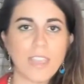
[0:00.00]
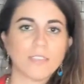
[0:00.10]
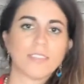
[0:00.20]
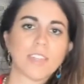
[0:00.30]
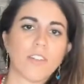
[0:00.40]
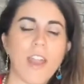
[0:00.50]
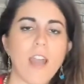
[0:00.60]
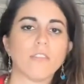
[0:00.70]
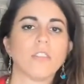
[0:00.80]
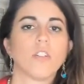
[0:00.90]
stick
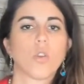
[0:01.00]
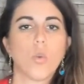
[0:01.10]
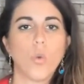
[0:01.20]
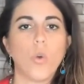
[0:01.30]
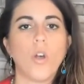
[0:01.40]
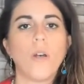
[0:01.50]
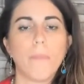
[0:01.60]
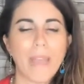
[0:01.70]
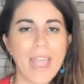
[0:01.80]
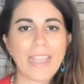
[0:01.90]
around, cool,
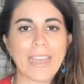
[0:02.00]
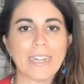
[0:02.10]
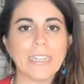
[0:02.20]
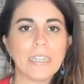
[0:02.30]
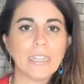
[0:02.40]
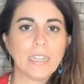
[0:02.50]
but I get it.